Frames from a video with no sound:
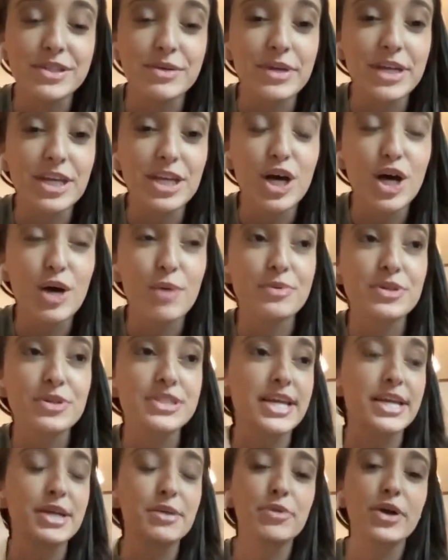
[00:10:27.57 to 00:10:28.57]
So we get up and
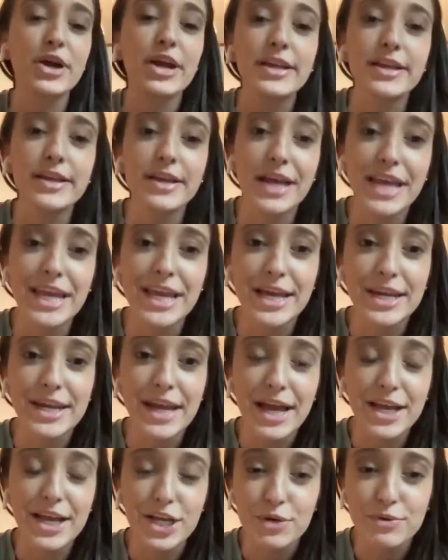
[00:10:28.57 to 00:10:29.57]
take a break and
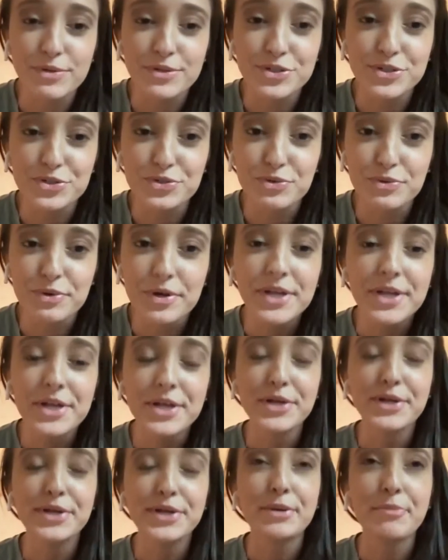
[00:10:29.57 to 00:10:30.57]
I go into
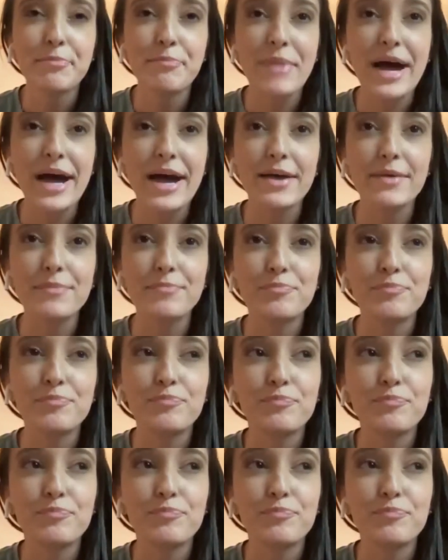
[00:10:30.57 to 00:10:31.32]
my